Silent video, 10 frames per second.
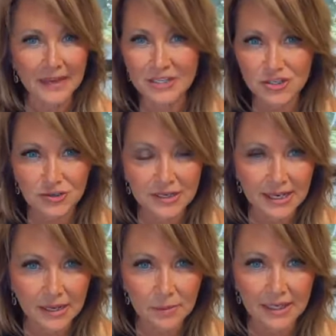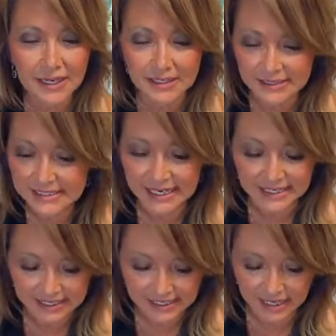Make sure you label it and
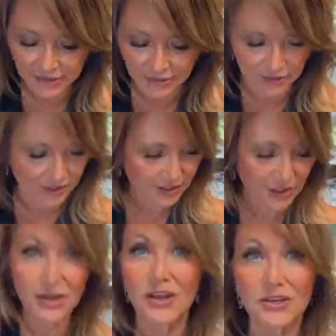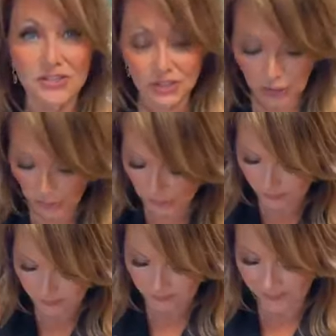date it, and you're good to go.